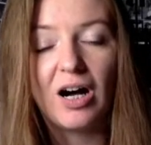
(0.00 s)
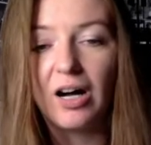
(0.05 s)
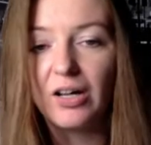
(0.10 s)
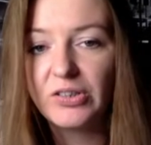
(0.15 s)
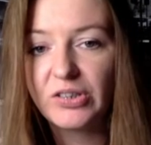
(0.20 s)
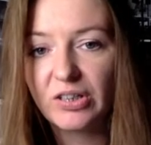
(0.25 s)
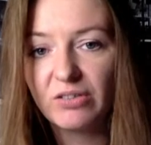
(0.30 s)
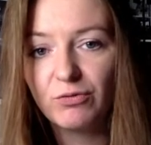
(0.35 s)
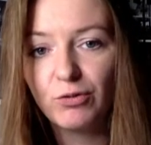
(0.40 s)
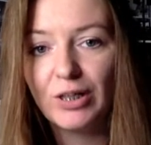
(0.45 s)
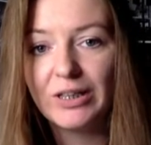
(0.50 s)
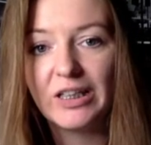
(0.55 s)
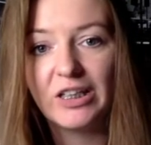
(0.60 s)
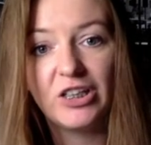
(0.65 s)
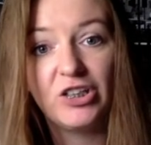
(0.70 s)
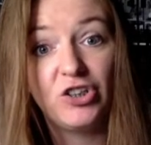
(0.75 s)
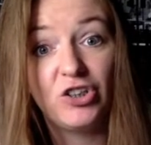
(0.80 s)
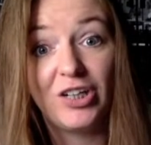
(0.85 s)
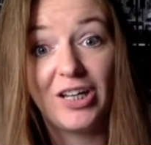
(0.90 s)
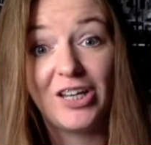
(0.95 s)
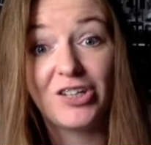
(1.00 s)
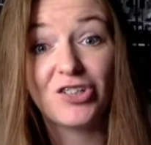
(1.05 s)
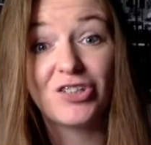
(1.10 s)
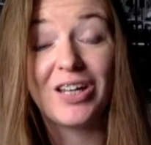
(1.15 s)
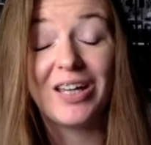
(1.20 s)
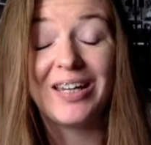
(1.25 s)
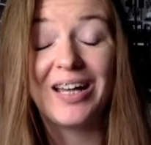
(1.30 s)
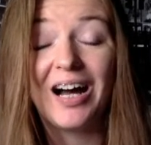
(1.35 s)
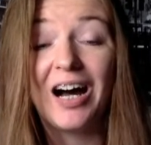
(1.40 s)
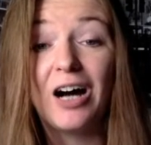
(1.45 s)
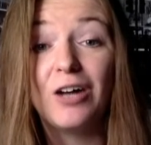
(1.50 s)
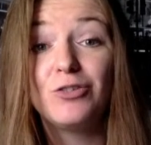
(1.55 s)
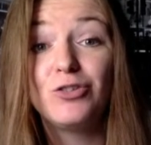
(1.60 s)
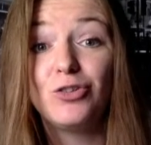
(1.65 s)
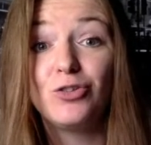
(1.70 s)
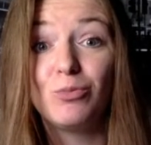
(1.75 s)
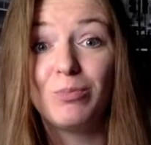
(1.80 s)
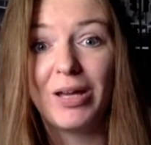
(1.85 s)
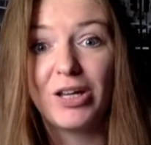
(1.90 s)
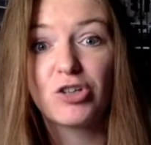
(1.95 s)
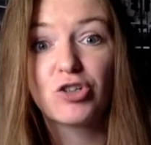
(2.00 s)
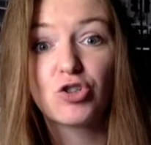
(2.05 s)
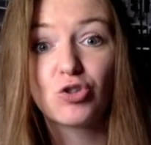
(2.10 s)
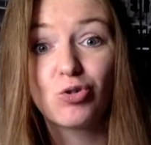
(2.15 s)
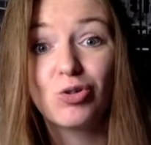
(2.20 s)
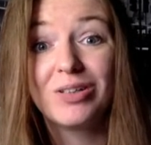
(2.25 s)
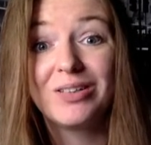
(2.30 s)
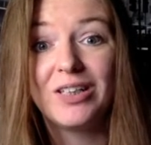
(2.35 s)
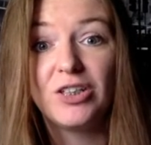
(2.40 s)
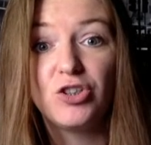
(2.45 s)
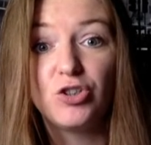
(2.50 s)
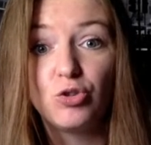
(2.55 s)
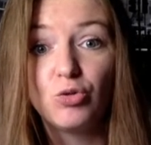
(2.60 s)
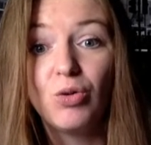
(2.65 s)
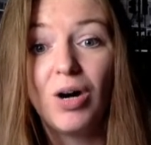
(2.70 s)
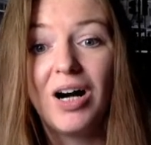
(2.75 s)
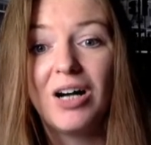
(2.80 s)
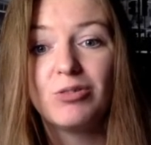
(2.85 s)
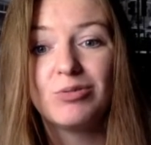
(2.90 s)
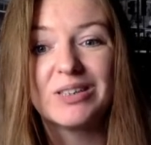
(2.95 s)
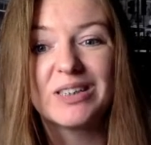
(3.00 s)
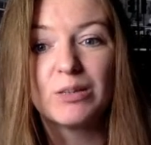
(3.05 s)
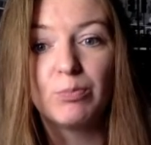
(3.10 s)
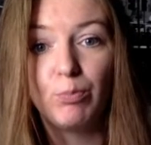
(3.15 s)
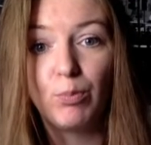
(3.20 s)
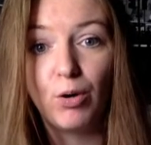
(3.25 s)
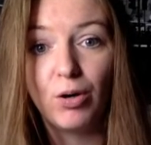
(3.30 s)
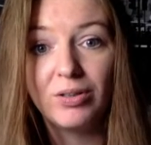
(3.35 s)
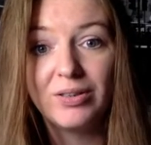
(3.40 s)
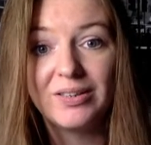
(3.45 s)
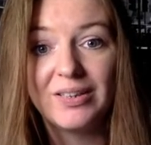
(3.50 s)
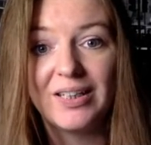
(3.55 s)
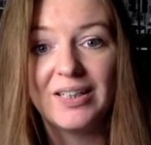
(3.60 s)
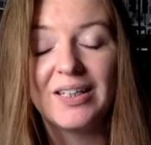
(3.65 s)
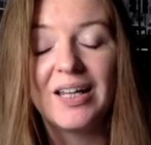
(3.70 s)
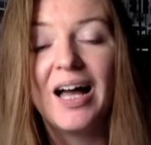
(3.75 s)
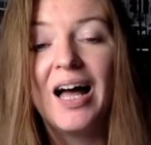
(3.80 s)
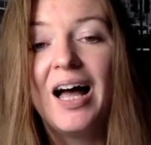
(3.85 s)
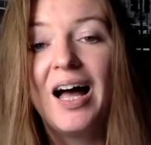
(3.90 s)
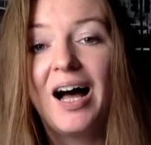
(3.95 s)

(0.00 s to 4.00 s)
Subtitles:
how to avoid initiation, and how do you make sure that you are responding